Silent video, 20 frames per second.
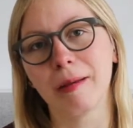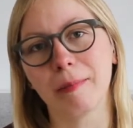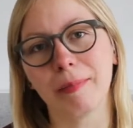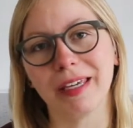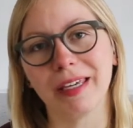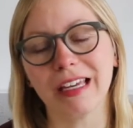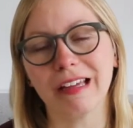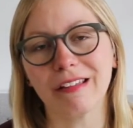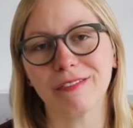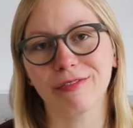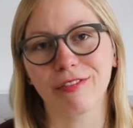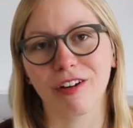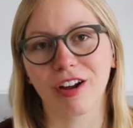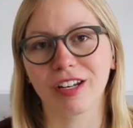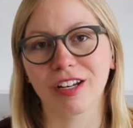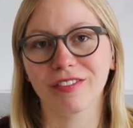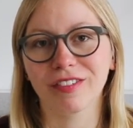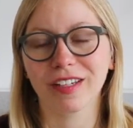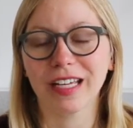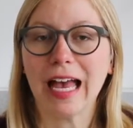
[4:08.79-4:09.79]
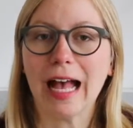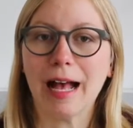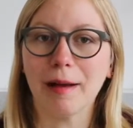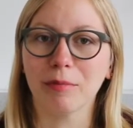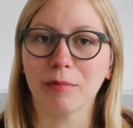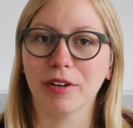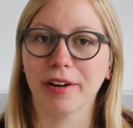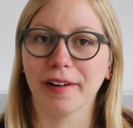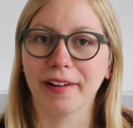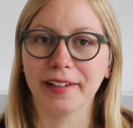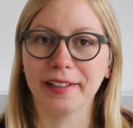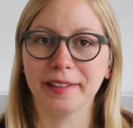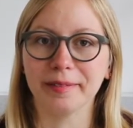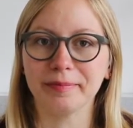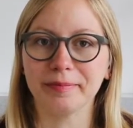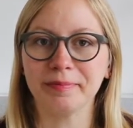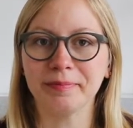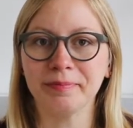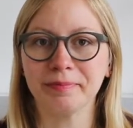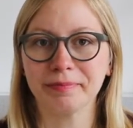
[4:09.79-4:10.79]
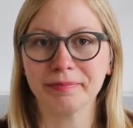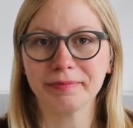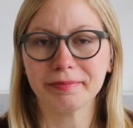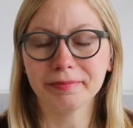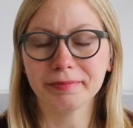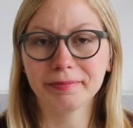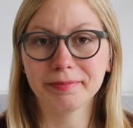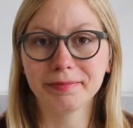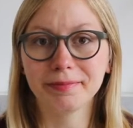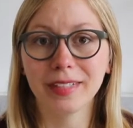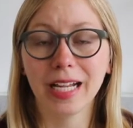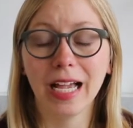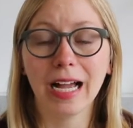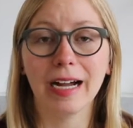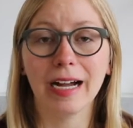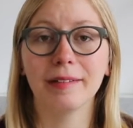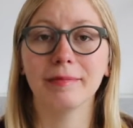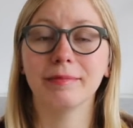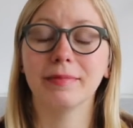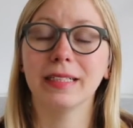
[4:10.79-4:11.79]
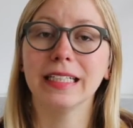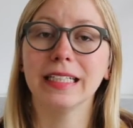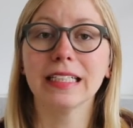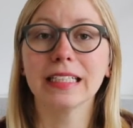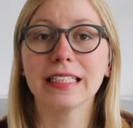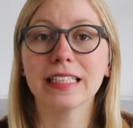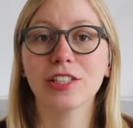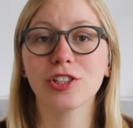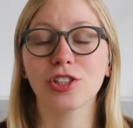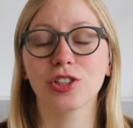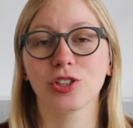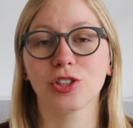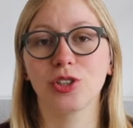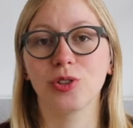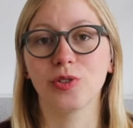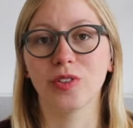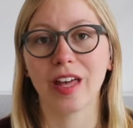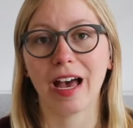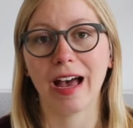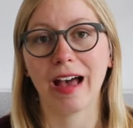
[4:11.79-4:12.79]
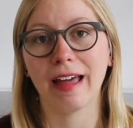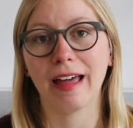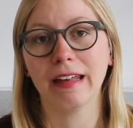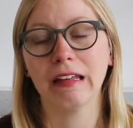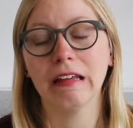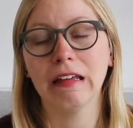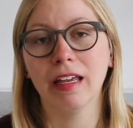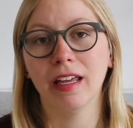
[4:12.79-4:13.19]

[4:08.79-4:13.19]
be in front of a camera in. In addition to that,